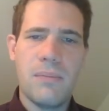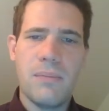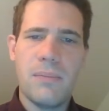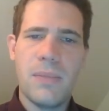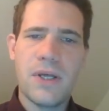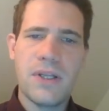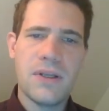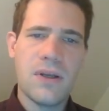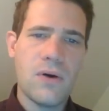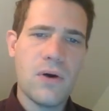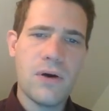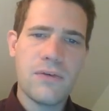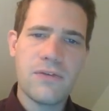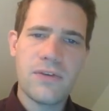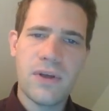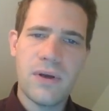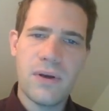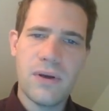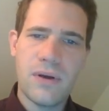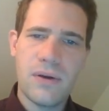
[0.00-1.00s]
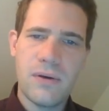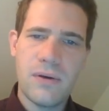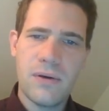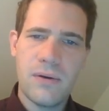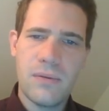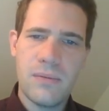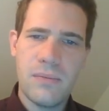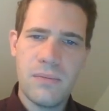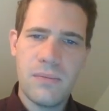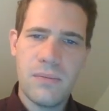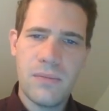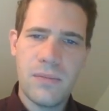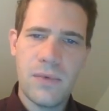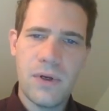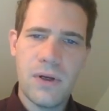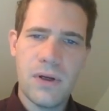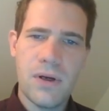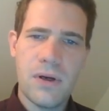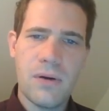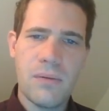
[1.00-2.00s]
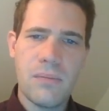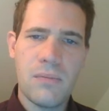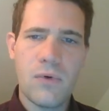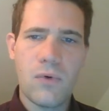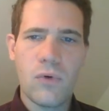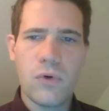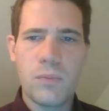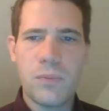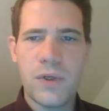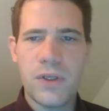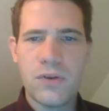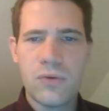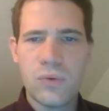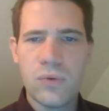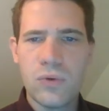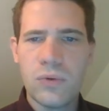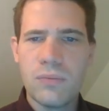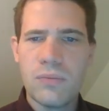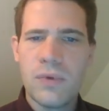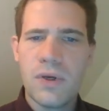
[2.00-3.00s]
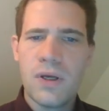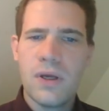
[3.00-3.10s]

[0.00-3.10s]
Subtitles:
But now after rook b2,